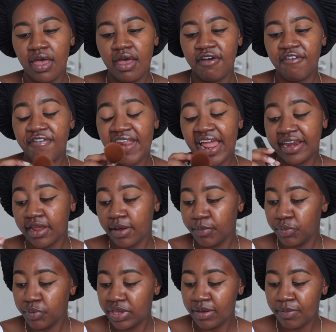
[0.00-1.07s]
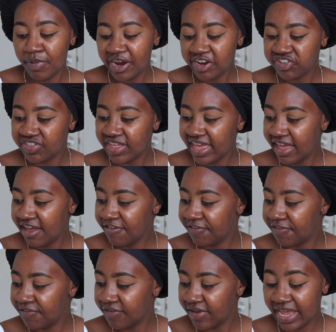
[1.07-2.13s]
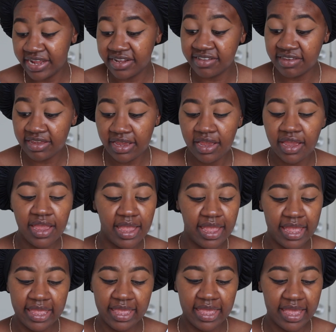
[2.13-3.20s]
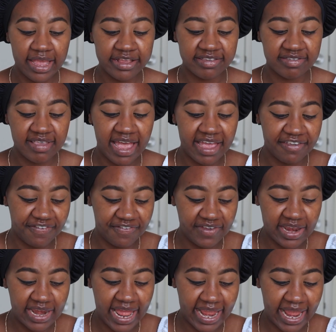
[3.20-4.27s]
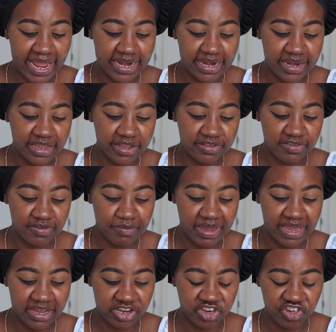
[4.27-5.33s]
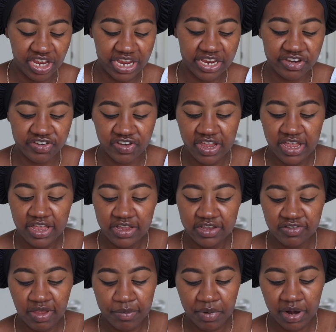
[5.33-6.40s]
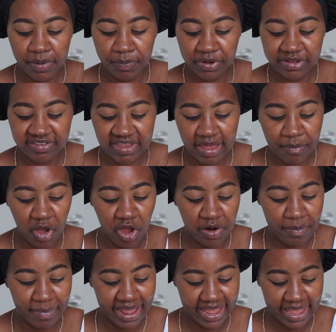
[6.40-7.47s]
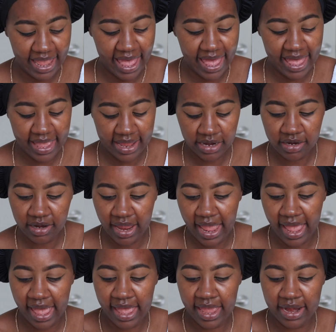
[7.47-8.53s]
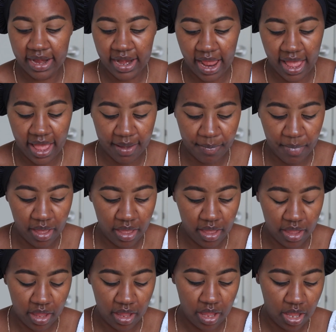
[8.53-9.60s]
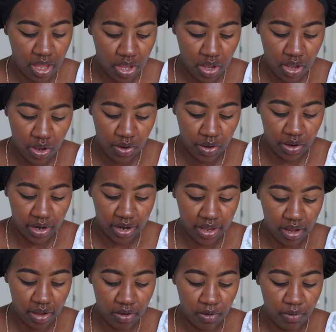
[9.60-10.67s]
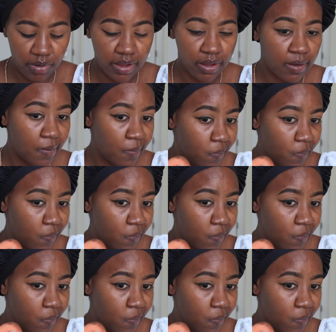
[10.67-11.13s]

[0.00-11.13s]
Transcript: flat kabuki brush, the F80, in case I feel like I need to make a change. So I'm gonna put some on my hand and I'm gonna get going.